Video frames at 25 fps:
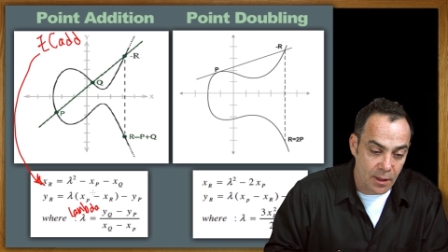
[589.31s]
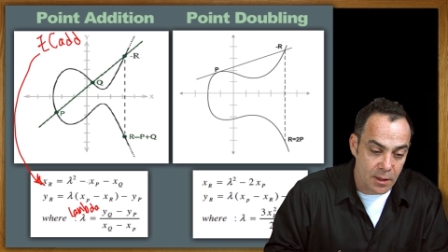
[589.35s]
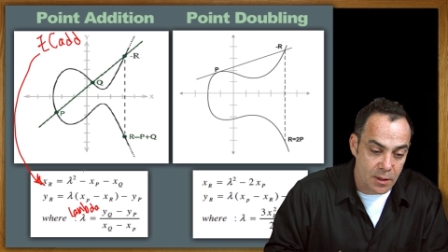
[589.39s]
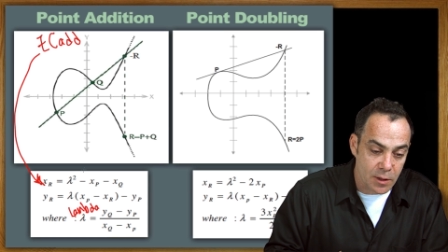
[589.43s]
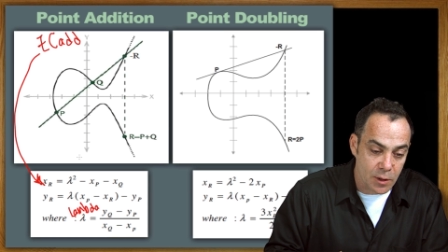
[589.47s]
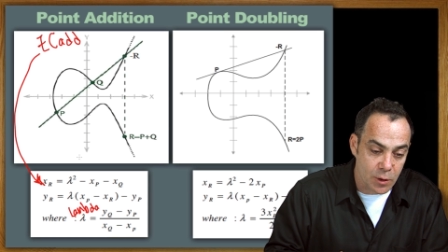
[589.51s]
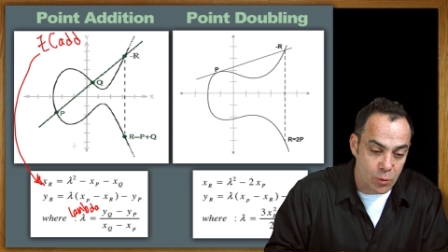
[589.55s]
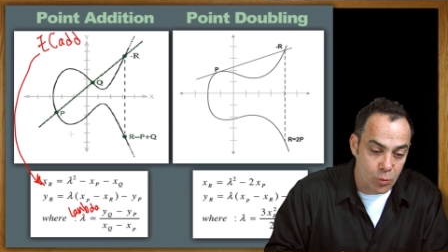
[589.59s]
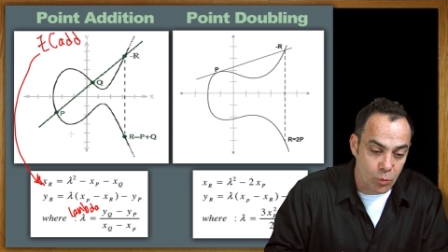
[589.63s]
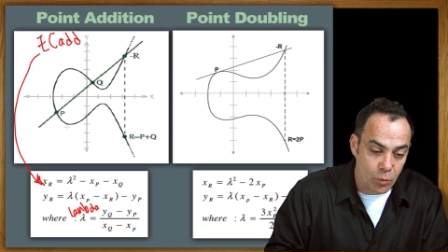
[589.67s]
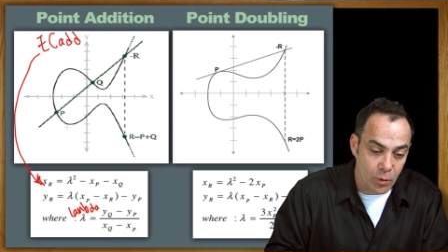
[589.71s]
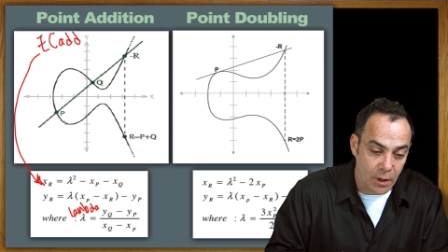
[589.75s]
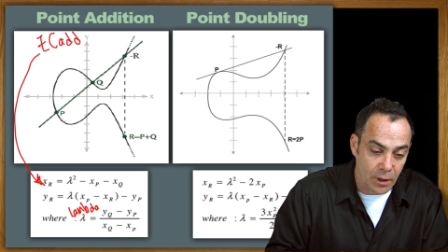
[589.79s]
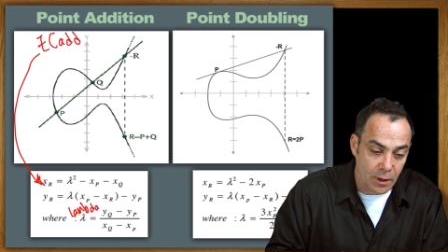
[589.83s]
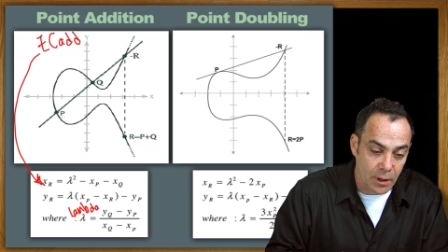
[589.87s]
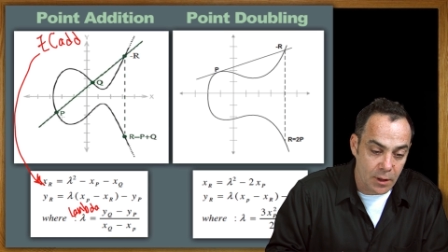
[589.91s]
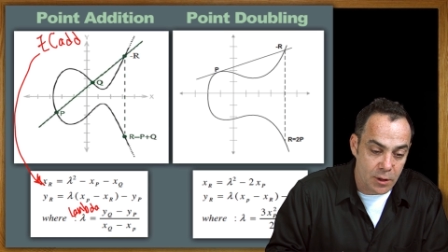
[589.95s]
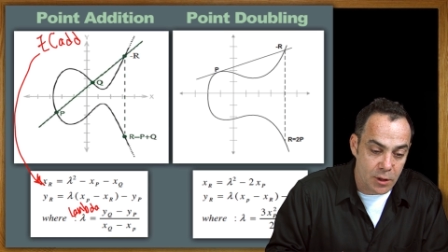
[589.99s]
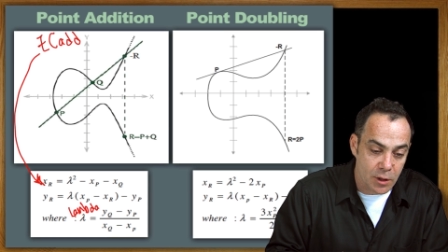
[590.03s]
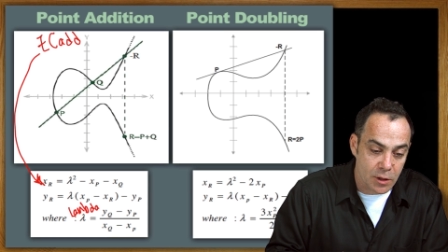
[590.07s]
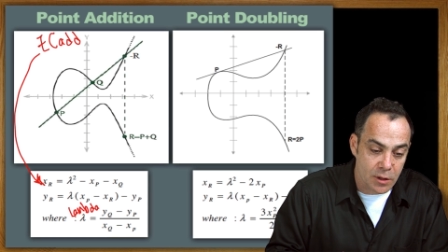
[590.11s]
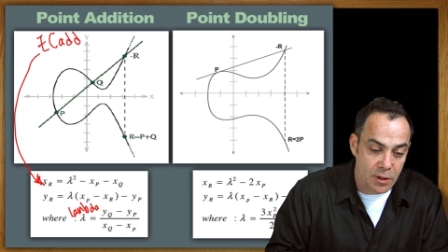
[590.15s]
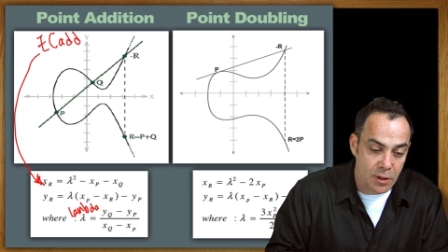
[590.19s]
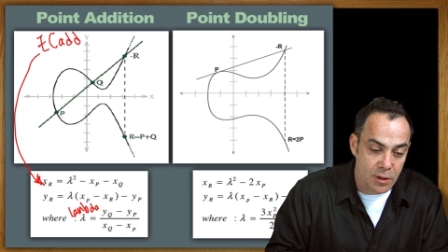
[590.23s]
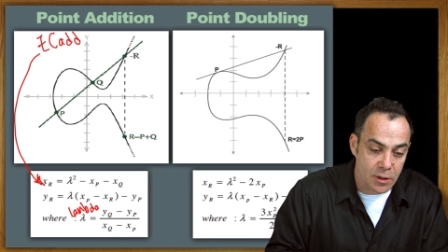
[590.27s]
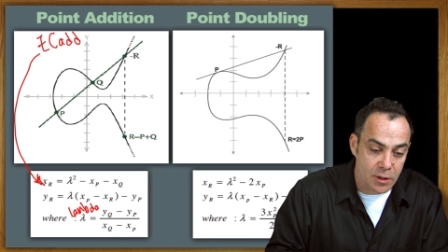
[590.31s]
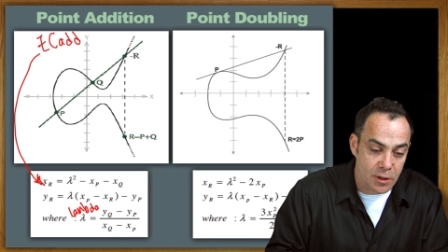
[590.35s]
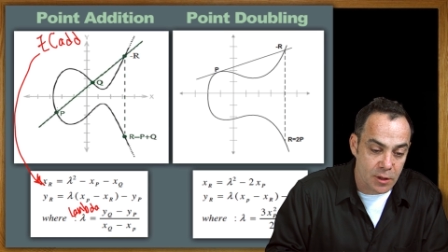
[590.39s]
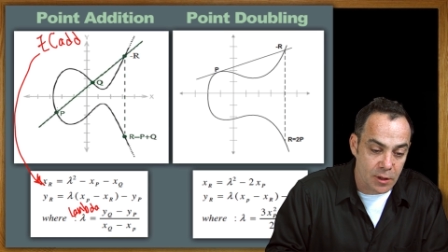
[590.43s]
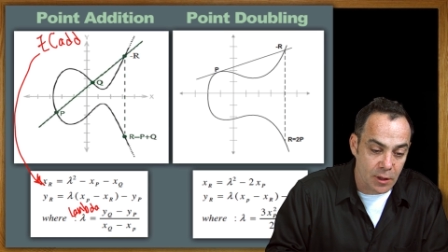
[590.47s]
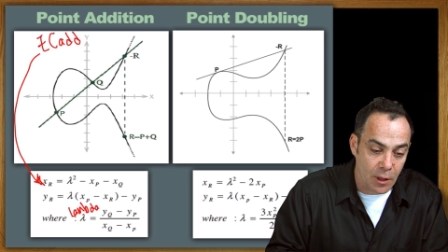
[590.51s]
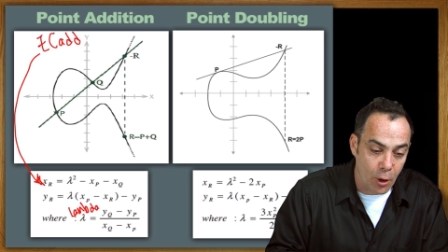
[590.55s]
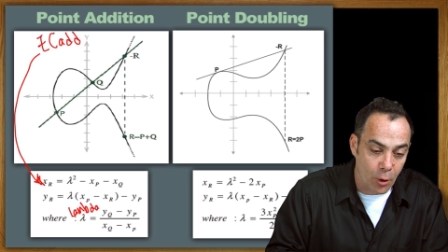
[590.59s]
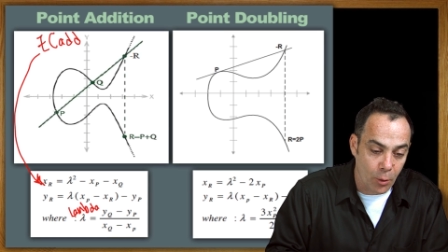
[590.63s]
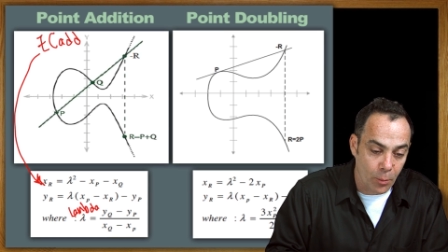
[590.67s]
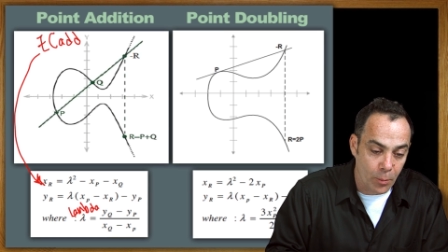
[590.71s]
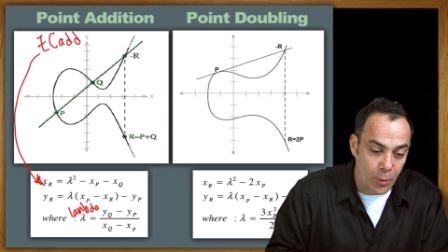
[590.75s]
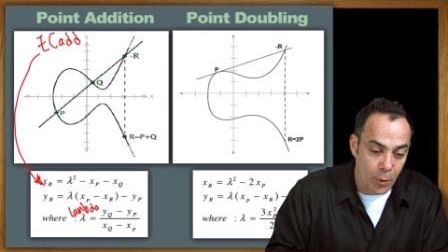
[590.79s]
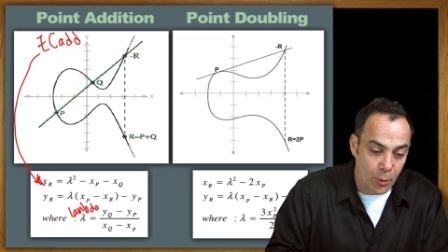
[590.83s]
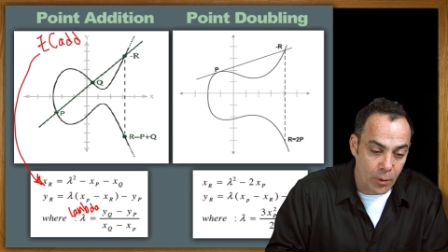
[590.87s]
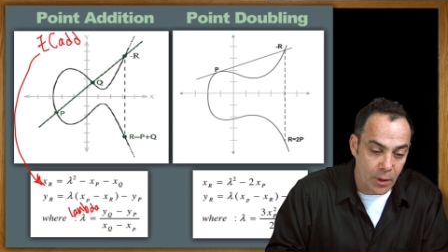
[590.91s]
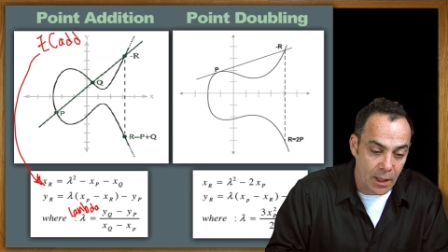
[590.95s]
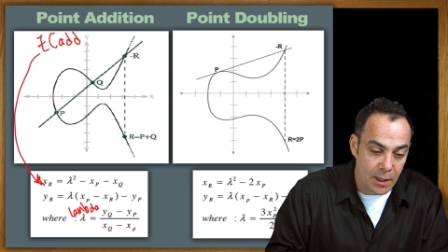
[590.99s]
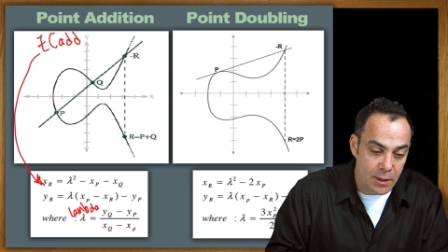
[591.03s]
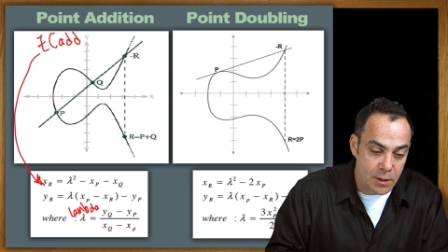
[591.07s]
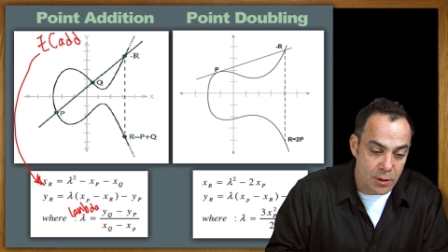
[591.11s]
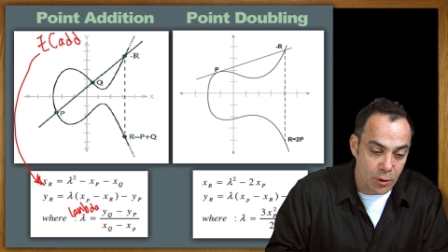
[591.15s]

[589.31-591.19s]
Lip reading: This is really just the slope, okay?